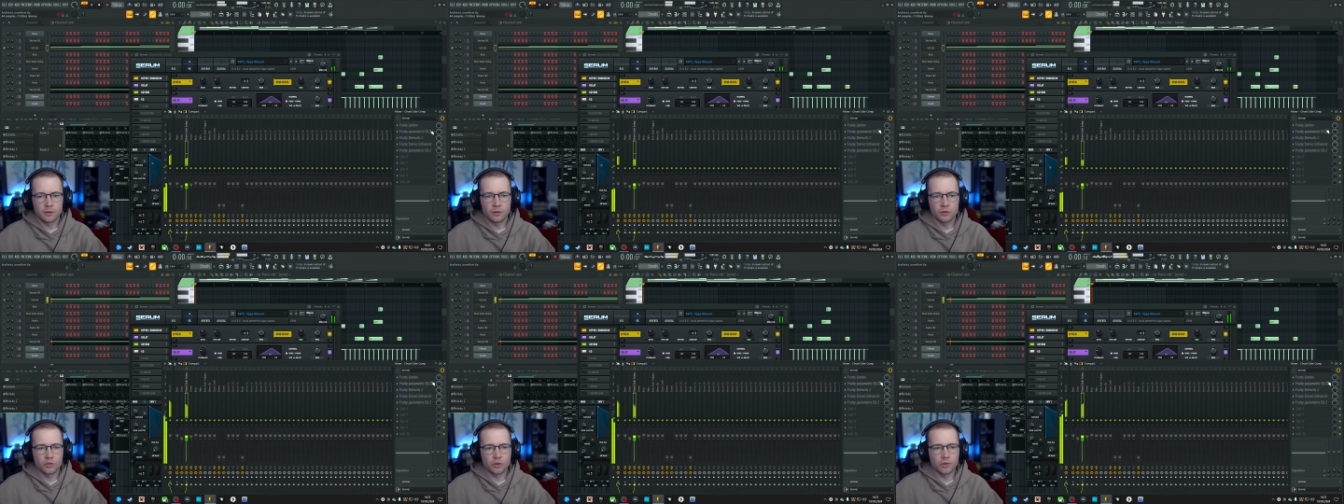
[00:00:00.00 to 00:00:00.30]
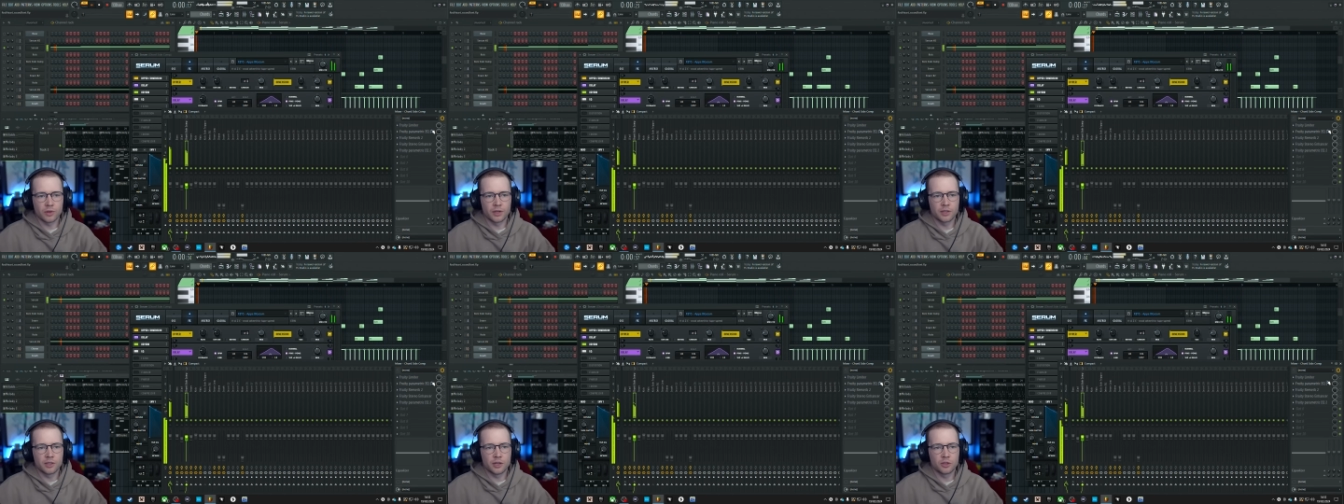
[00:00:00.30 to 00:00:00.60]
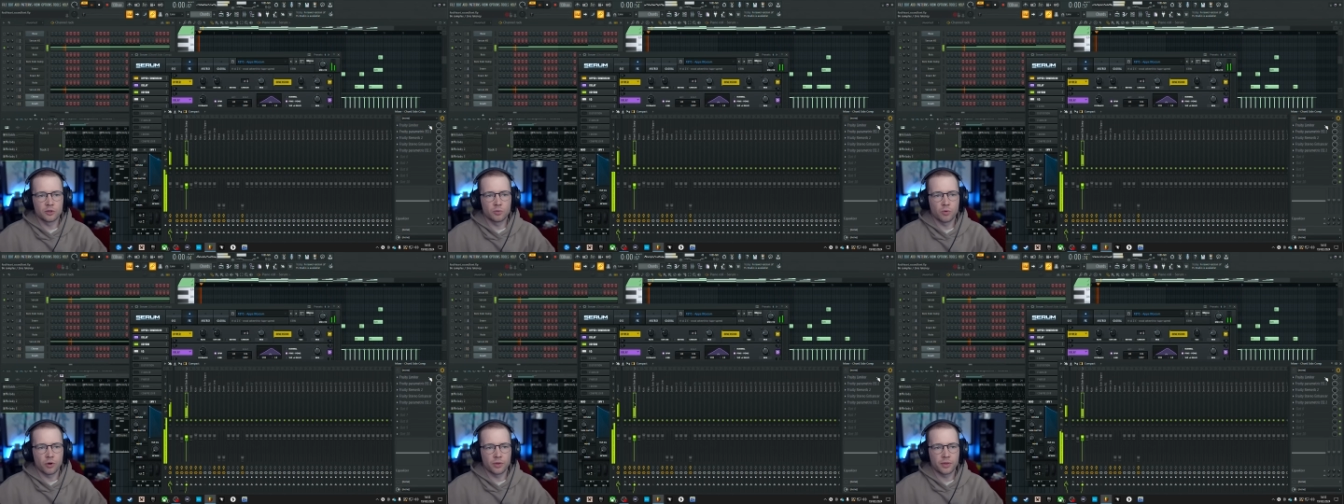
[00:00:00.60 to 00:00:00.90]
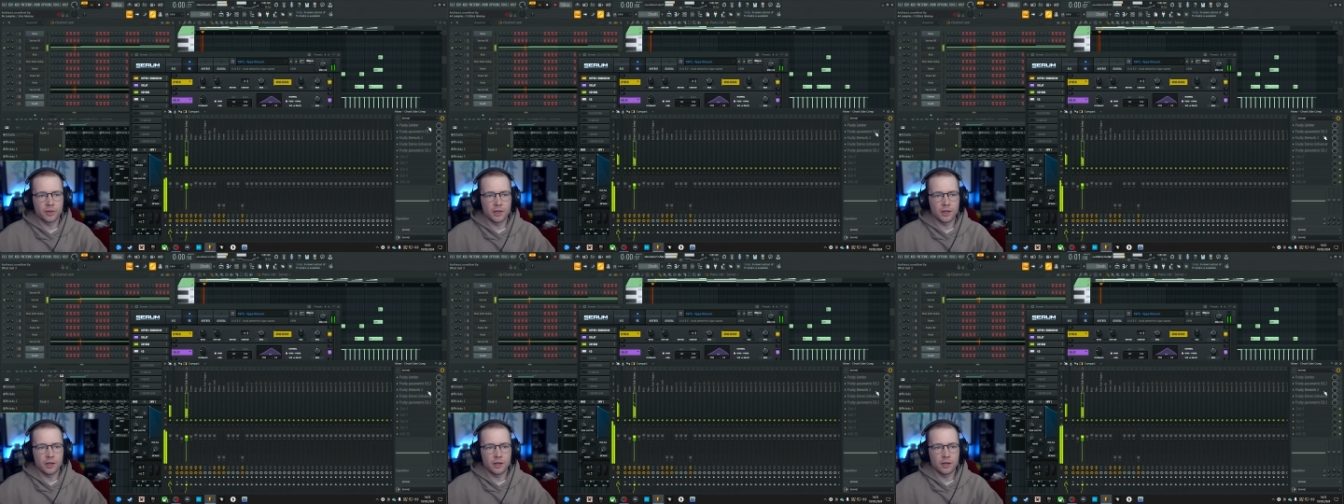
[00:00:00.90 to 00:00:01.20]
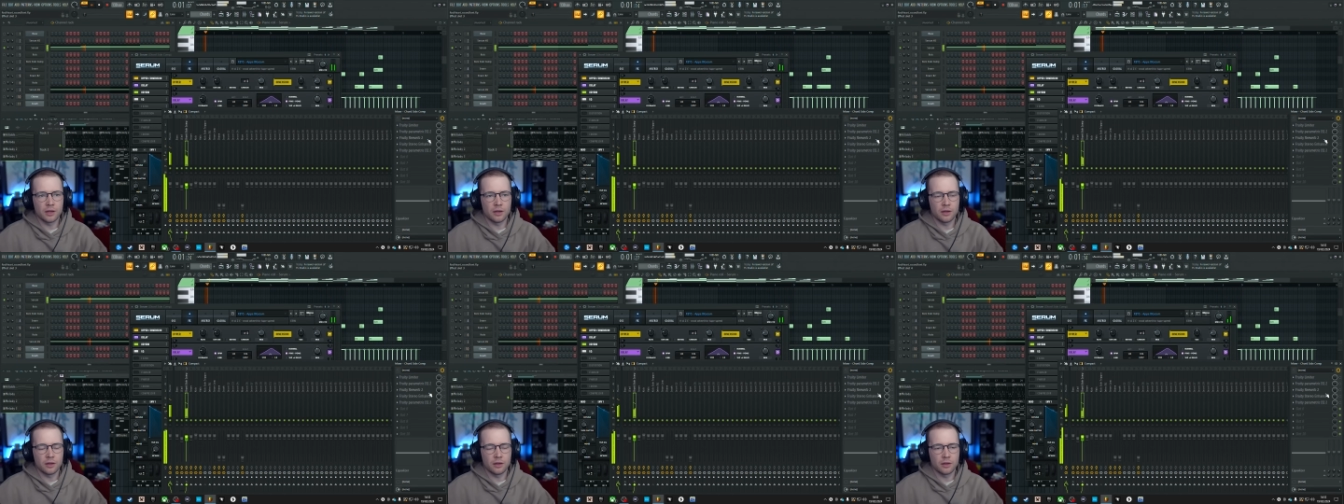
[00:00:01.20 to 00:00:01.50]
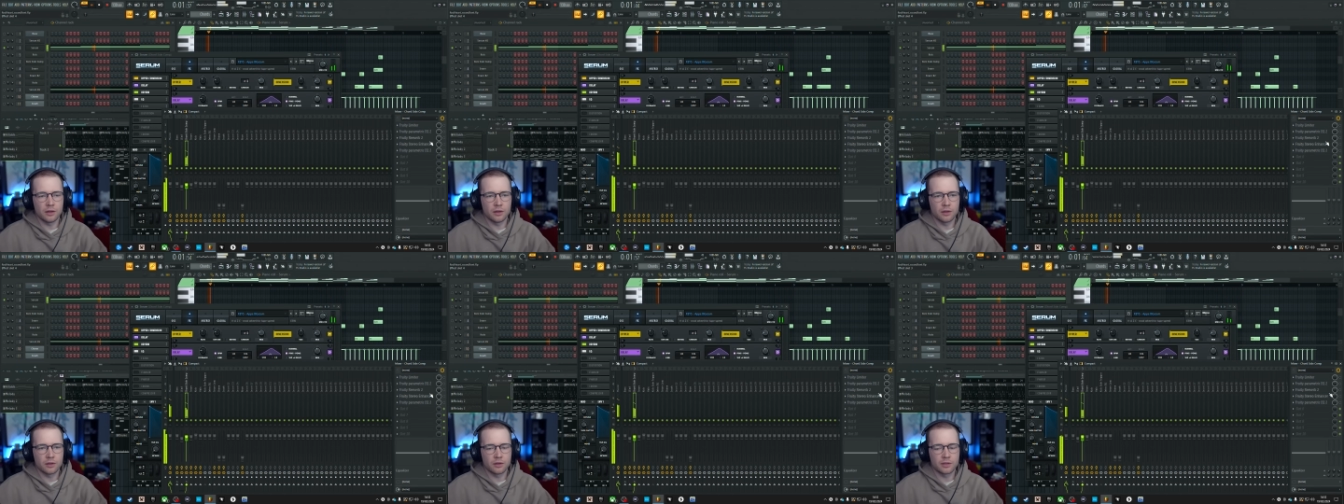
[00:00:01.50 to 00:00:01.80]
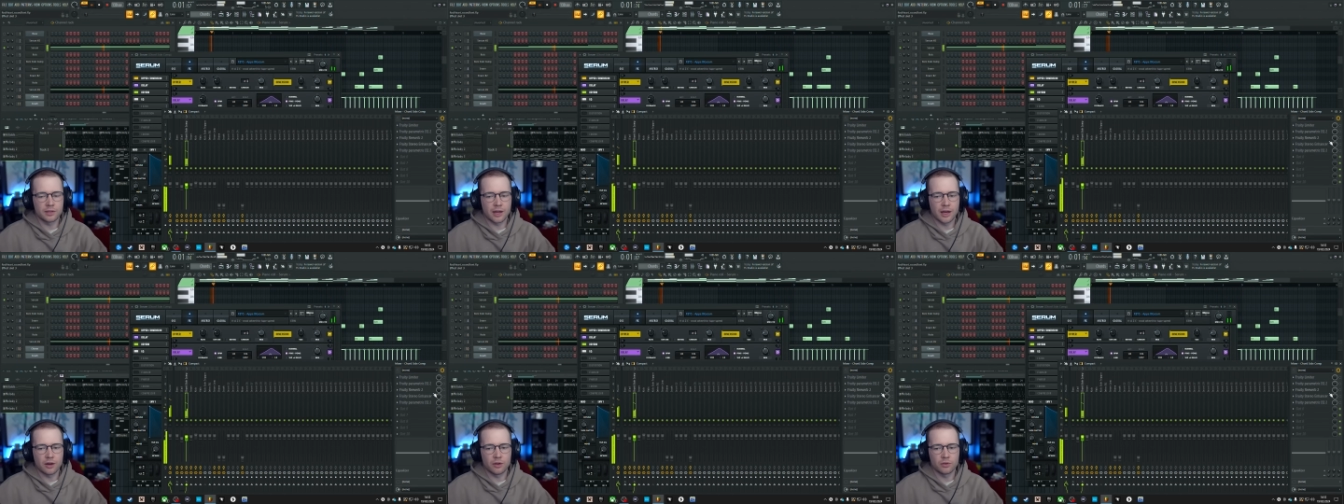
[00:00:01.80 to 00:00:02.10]
So this is what the
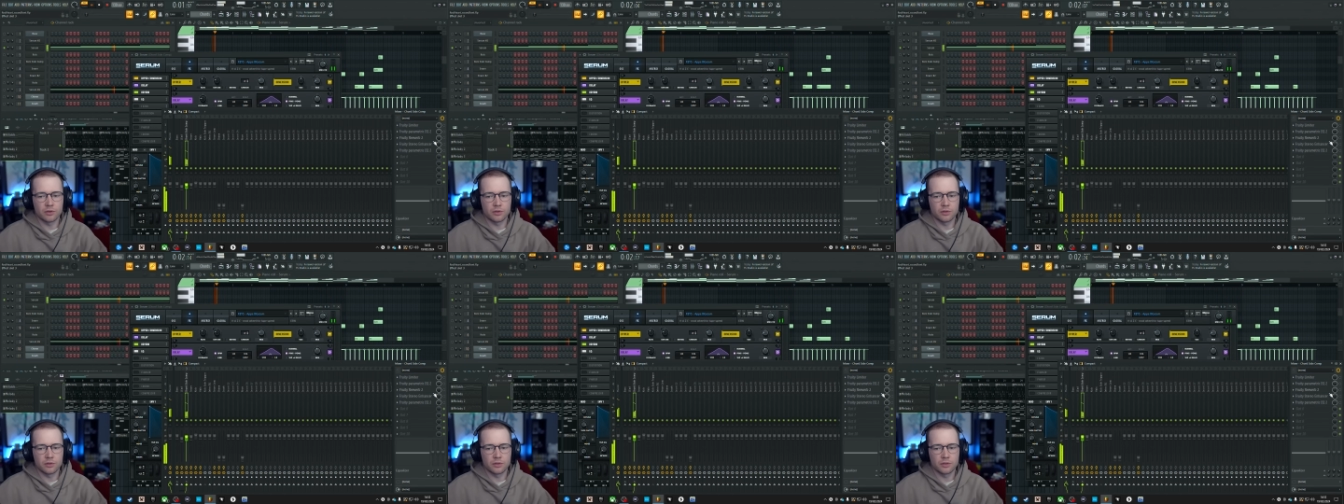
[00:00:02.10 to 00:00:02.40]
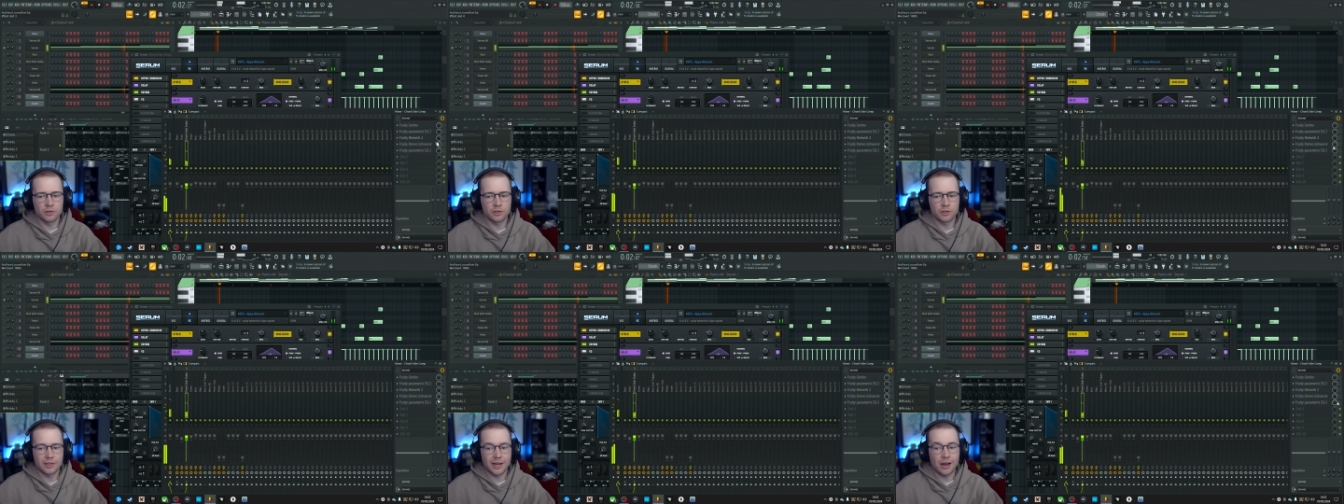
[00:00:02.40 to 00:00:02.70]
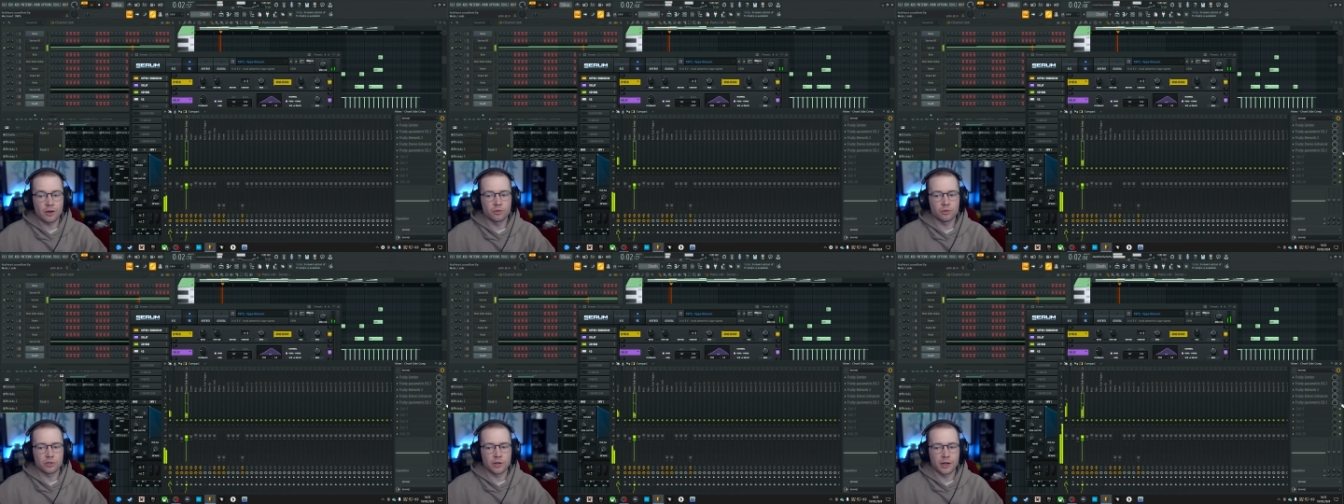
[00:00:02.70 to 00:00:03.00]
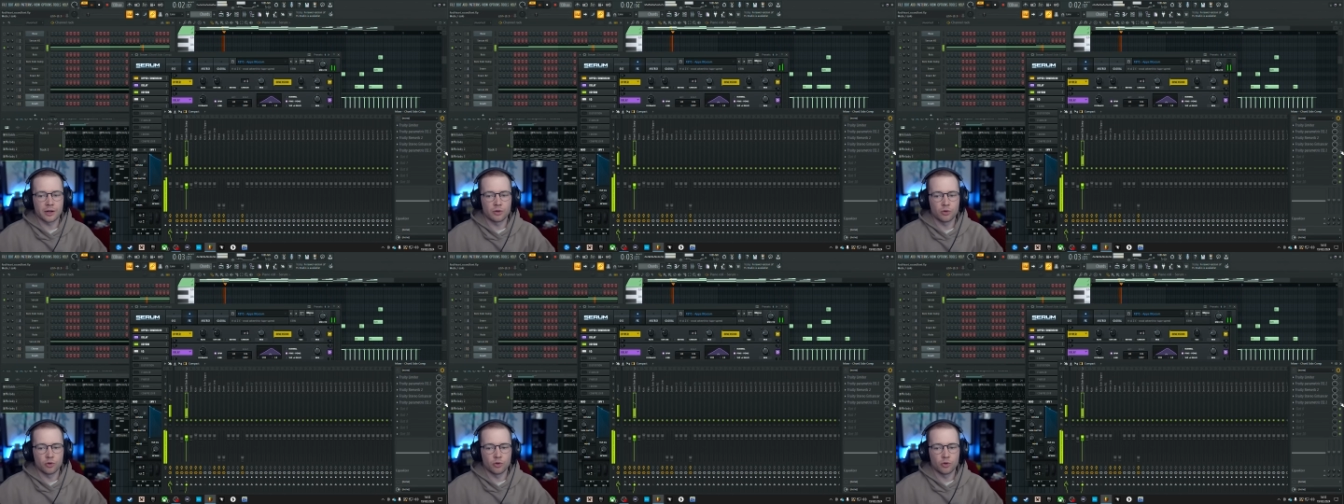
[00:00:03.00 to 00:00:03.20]
sound sounds like